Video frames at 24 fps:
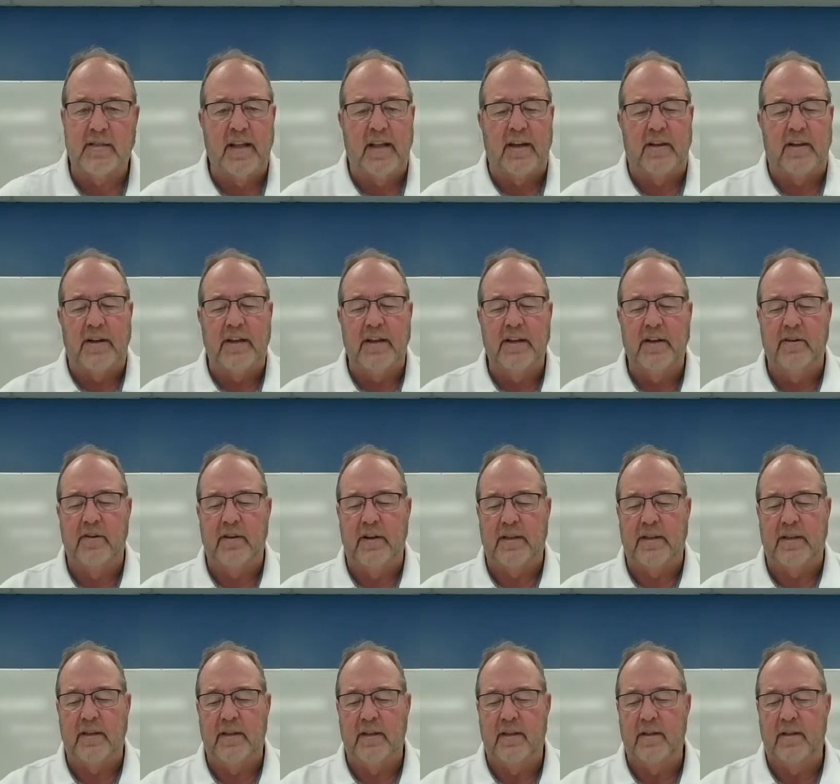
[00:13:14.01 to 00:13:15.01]
down here
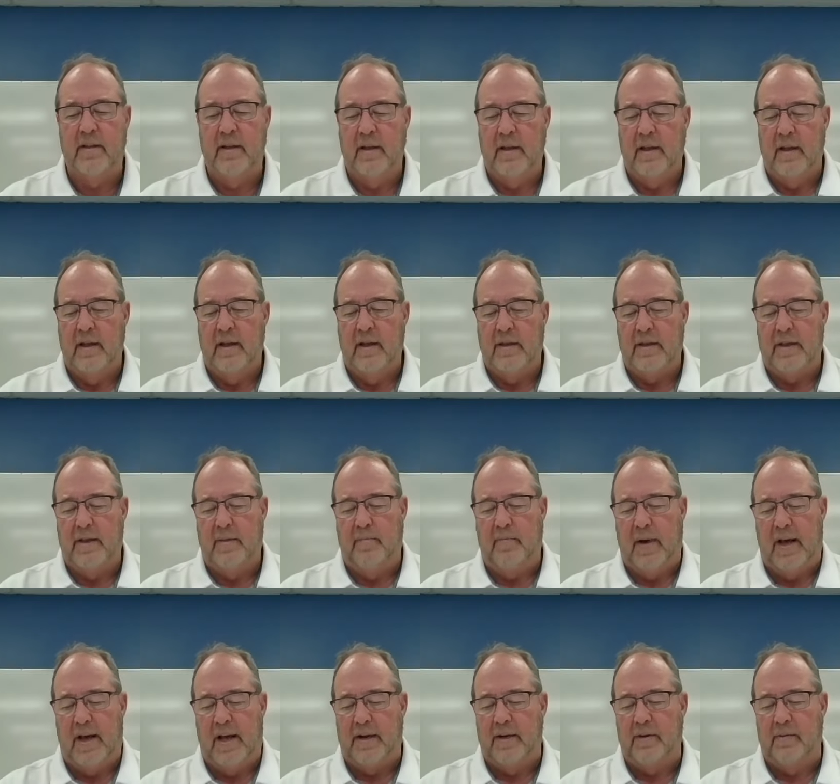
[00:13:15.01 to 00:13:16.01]
at the
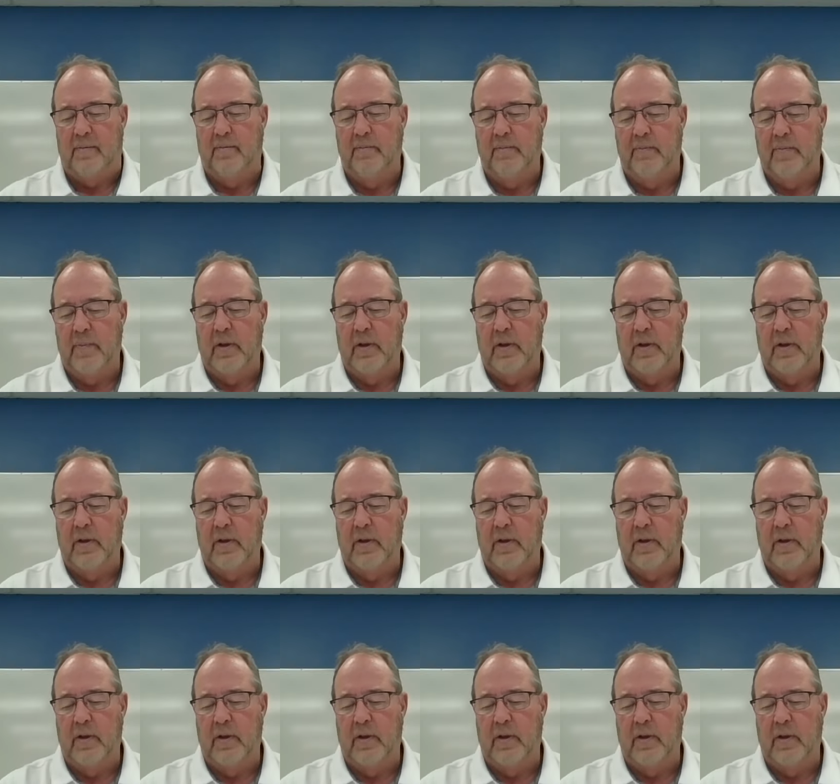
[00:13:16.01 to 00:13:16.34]
bottom,